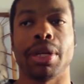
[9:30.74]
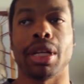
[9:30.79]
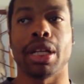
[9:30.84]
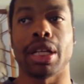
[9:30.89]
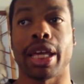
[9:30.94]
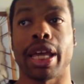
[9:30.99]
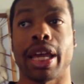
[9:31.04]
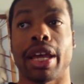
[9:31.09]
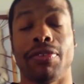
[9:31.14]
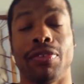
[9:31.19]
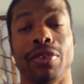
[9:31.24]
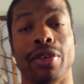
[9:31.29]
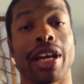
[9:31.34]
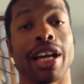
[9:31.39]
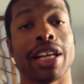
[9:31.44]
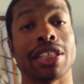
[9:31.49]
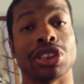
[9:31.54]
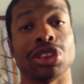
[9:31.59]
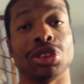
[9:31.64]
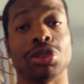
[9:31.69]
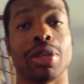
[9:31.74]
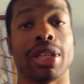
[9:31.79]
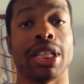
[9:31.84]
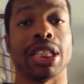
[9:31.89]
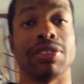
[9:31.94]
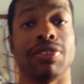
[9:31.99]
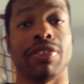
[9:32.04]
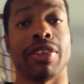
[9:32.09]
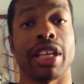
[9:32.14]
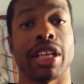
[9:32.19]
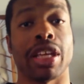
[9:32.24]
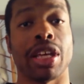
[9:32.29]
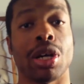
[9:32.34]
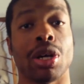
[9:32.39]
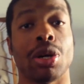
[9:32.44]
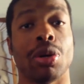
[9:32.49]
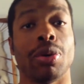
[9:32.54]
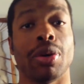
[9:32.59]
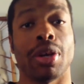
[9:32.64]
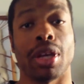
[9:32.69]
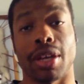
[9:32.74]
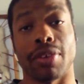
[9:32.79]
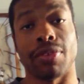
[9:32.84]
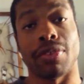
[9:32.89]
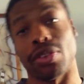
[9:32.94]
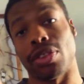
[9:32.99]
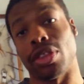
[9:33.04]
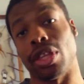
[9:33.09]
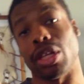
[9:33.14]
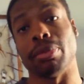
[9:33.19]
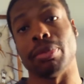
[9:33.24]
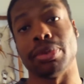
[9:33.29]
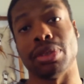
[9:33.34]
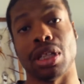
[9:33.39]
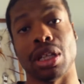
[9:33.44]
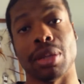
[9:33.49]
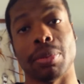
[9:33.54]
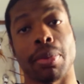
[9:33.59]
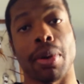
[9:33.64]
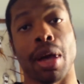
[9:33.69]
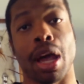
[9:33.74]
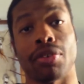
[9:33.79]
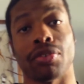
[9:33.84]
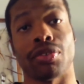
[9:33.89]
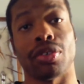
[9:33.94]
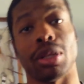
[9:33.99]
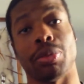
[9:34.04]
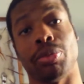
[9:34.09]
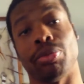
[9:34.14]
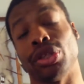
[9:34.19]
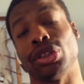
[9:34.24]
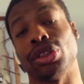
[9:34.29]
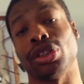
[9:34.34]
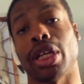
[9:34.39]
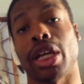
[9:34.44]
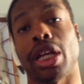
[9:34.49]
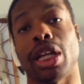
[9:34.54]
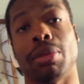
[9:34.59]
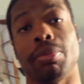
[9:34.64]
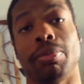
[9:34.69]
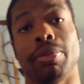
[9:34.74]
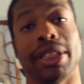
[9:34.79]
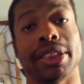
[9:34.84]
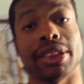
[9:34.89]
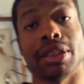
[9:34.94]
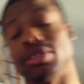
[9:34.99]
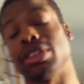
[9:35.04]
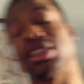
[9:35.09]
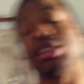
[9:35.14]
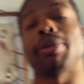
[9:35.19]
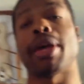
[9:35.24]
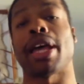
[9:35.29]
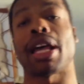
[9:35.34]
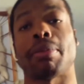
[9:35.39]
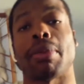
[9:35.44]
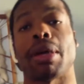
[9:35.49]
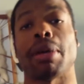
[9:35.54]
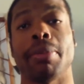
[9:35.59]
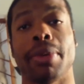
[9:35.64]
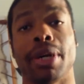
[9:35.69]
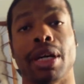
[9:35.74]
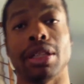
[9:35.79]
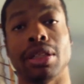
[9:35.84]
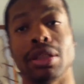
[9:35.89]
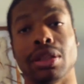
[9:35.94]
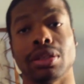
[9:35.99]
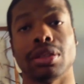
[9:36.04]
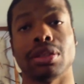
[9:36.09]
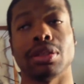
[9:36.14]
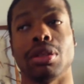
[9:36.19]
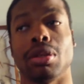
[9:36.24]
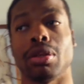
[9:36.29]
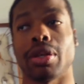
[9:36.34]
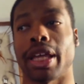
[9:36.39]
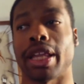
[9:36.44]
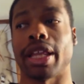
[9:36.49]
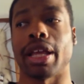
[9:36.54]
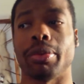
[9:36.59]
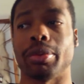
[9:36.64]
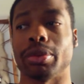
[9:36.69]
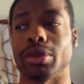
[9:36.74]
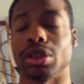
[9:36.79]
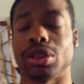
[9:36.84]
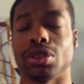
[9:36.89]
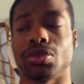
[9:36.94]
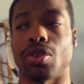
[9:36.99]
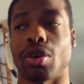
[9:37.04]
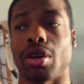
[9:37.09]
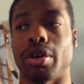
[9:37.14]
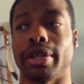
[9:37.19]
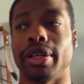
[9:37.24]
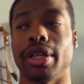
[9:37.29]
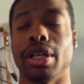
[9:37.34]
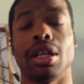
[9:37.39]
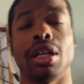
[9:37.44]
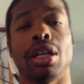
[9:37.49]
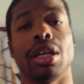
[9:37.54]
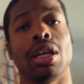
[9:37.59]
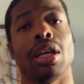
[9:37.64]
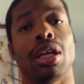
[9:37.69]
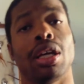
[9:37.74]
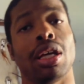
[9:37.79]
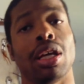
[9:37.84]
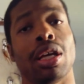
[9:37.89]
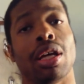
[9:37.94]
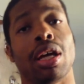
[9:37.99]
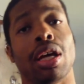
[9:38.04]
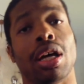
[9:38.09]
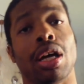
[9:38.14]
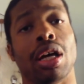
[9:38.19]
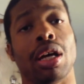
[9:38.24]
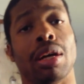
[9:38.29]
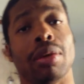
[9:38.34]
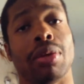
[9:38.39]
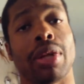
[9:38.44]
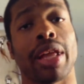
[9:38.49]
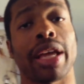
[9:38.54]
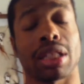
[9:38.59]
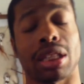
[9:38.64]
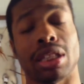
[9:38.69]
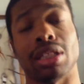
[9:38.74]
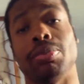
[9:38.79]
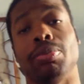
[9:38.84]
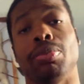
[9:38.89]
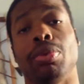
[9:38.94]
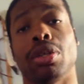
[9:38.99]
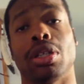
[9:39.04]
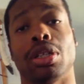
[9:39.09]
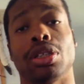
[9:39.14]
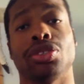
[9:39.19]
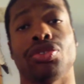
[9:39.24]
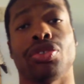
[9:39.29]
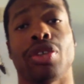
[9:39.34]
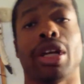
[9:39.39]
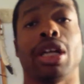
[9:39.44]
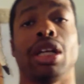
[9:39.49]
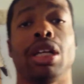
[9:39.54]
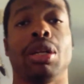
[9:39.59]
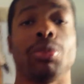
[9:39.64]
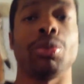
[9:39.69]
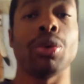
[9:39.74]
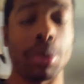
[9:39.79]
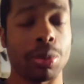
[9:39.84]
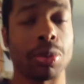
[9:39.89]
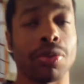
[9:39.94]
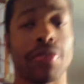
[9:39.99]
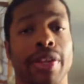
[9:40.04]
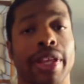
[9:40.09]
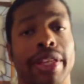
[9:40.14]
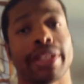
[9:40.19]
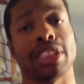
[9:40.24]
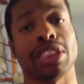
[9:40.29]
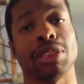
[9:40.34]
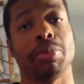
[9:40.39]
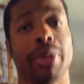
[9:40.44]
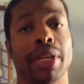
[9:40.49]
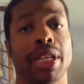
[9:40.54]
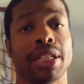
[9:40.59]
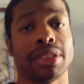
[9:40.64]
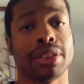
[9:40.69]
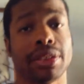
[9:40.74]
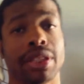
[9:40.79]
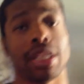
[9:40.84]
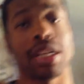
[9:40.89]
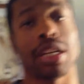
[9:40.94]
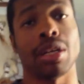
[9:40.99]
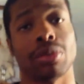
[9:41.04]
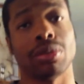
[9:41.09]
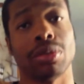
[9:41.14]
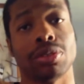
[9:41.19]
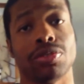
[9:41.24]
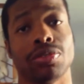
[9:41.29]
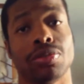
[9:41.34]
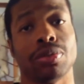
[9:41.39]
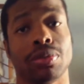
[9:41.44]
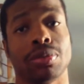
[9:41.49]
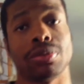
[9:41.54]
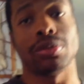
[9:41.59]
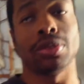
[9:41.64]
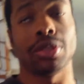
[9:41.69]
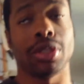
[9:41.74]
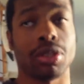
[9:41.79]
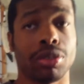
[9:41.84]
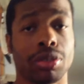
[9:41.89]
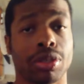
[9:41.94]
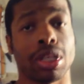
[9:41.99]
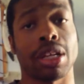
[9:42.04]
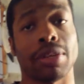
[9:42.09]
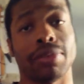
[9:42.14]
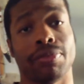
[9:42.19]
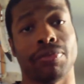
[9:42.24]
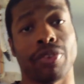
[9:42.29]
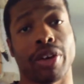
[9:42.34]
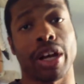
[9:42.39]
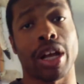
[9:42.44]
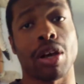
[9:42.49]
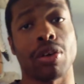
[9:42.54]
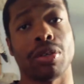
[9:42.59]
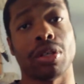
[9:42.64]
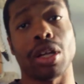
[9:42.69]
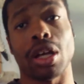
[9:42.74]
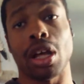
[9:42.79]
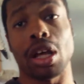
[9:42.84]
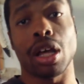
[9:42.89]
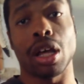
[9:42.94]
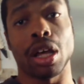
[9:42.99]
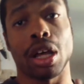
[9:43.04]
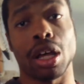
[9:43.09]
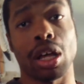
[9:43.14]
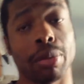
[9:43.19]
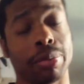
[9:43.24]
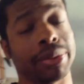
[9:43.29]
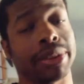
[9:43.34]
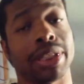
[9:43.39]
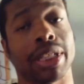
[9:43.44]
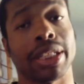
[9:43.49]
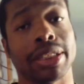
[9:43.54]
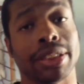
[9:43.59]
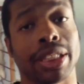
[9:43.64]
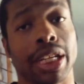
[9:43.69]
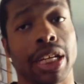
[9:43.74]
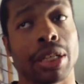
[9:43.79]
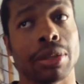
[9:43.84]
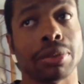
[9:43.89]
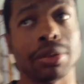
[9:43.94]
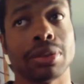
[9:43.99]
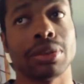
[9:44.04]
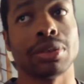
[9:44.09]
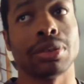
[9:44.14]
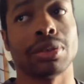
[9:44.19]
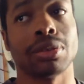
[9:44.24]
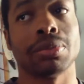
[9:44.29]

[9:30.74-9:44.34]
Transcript: But uh, yeah, if you guys enjoyed this video, give it a thumbs up. I really appreciate it. Please don't smack my butt. Okay, that was just wrong. Uh, like the Bullet Train, we're moving like the speed of sound. Turn that frown upside down.